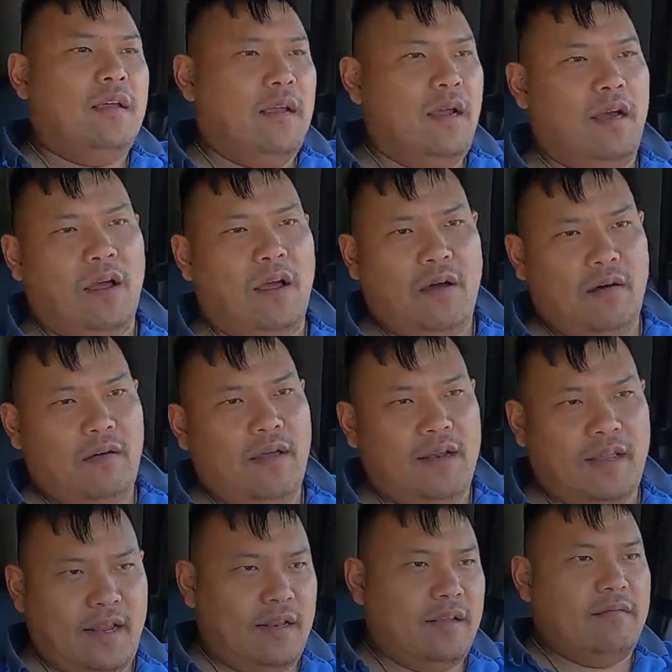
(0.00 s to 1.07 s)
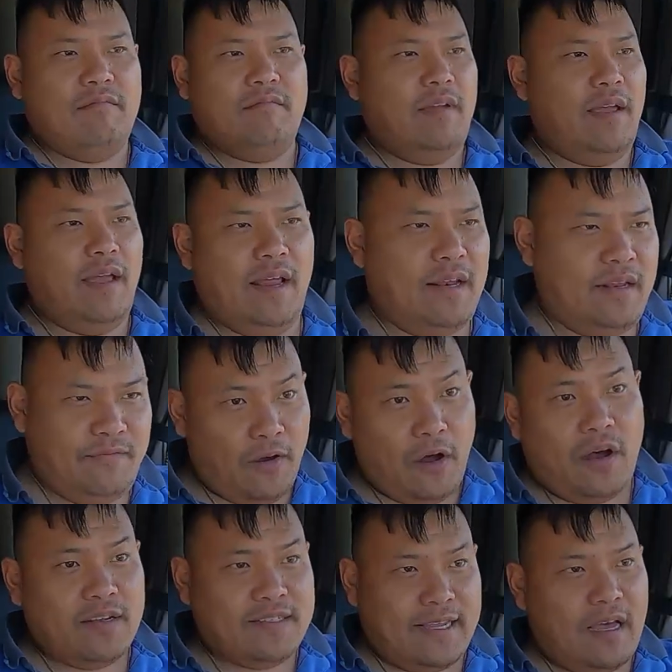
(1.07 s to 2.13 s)
you know, and then it
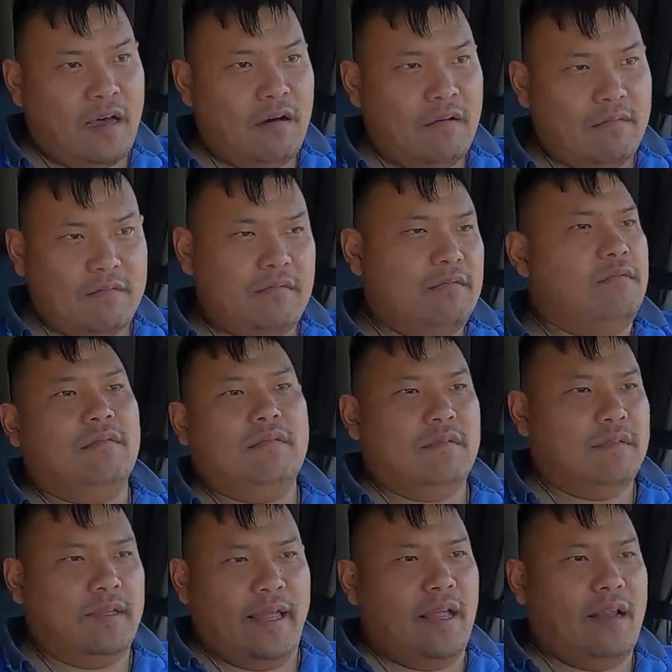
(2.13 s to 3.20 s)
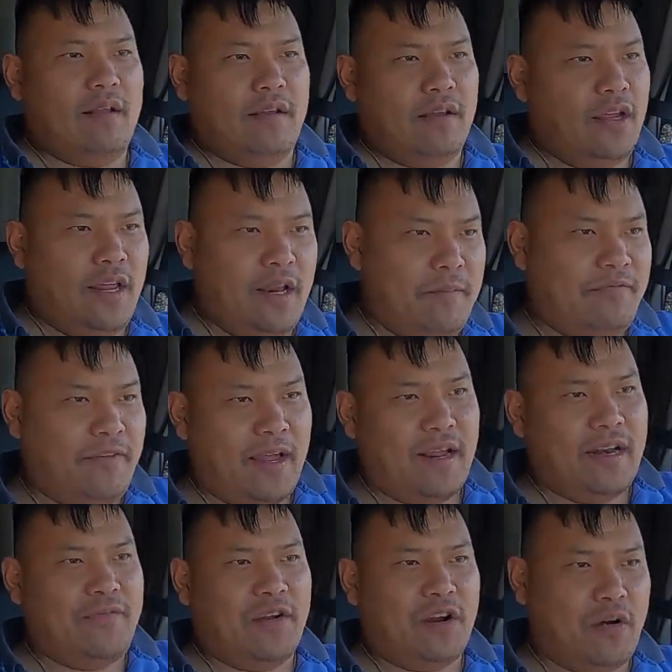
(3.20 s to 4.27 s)
falls out, then you end up
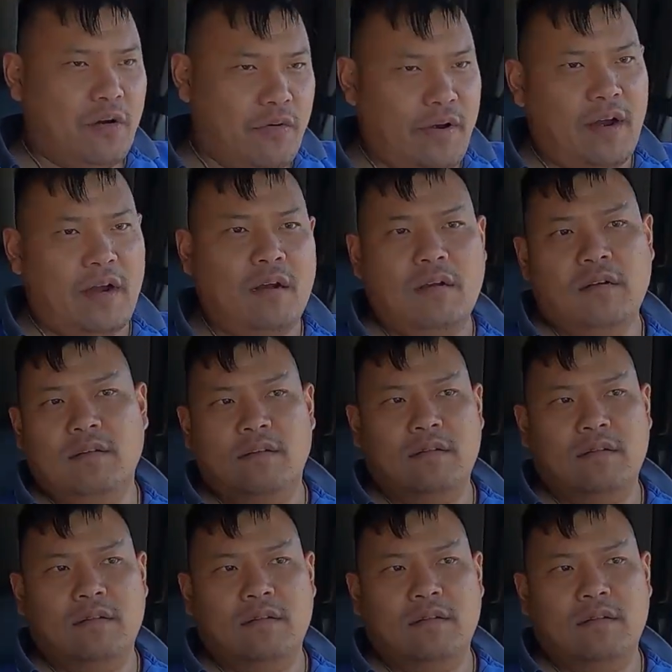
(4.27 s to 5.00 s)
finding a different career.